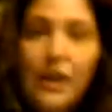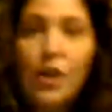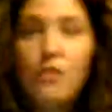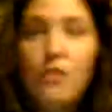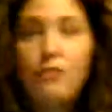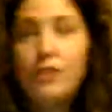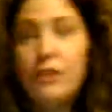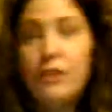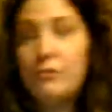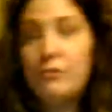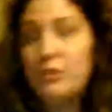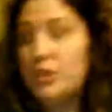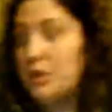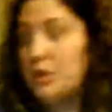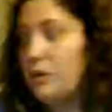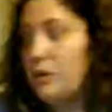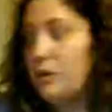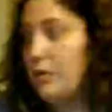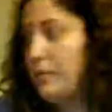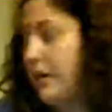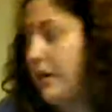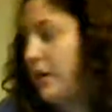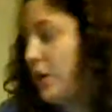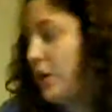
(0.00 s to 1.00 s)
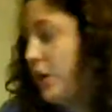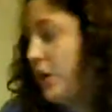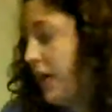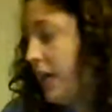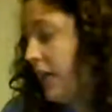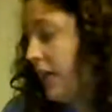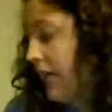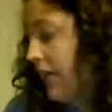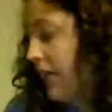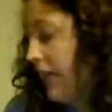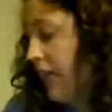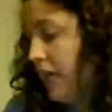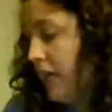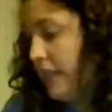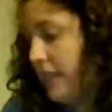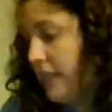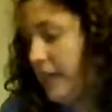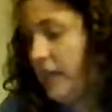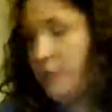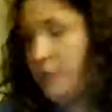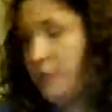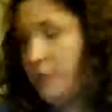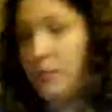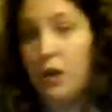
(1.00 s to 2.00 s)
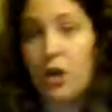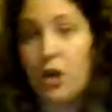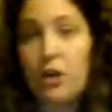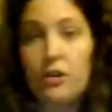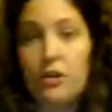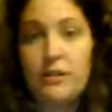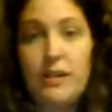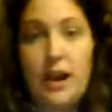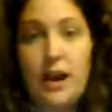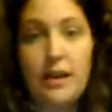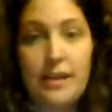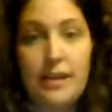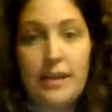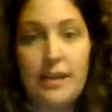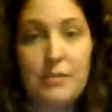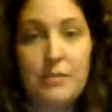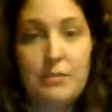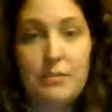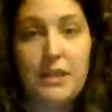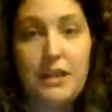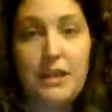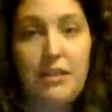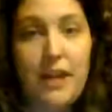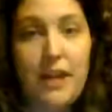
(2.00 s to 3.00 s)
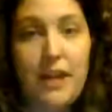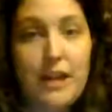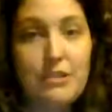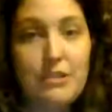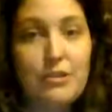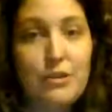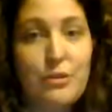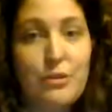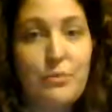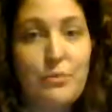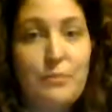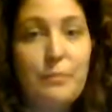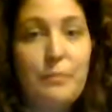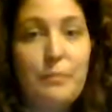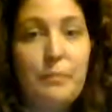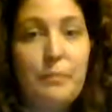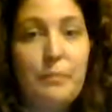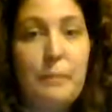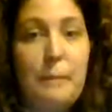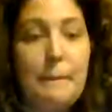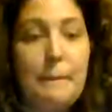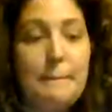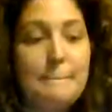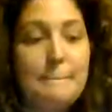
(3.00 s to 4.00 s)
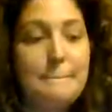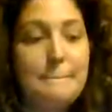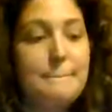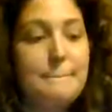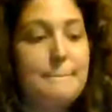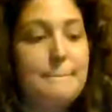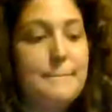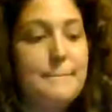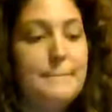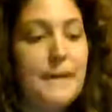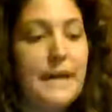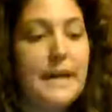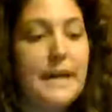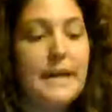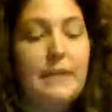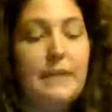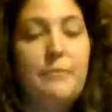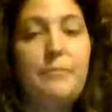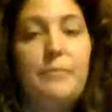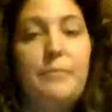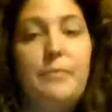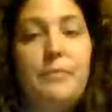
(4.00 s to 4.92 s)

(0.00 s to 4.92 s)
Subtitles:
hopefully it would show up better on like a ladybug or a dot cam in the classroom. But